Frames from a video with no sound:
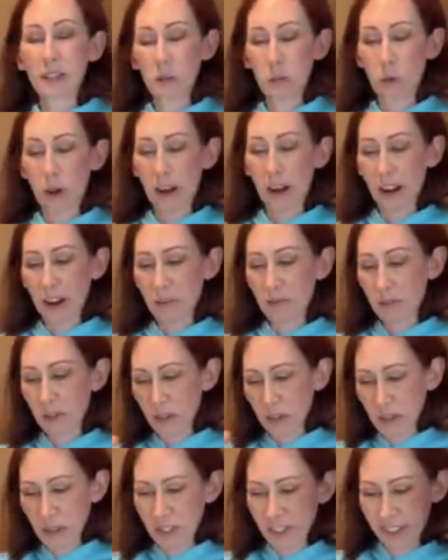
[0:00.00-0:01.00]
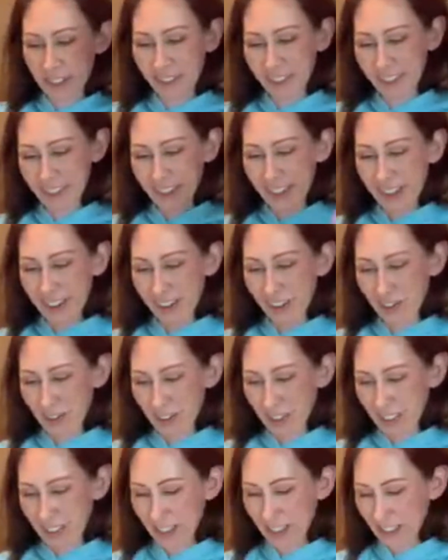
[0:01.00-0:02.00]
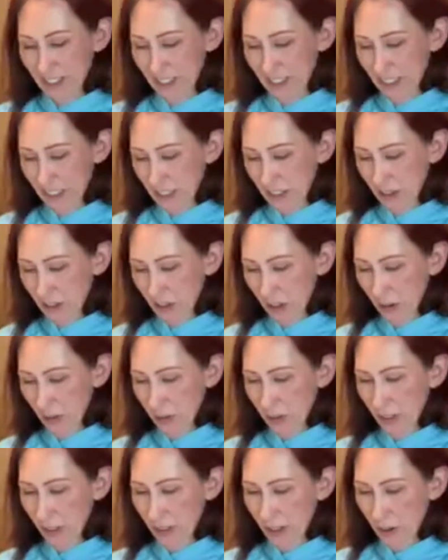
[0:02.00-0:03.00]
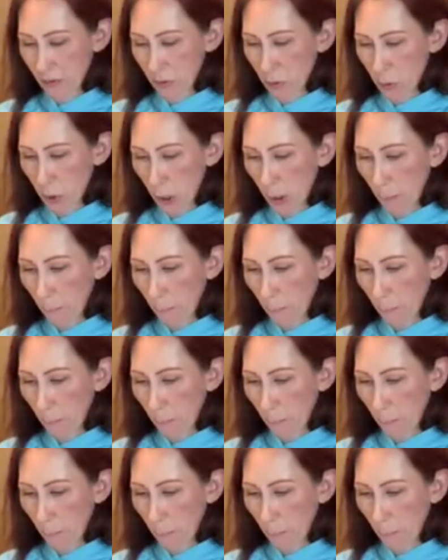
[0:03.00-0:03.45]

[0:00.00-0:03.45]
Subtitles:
why I feel unorganized and everything everywhere.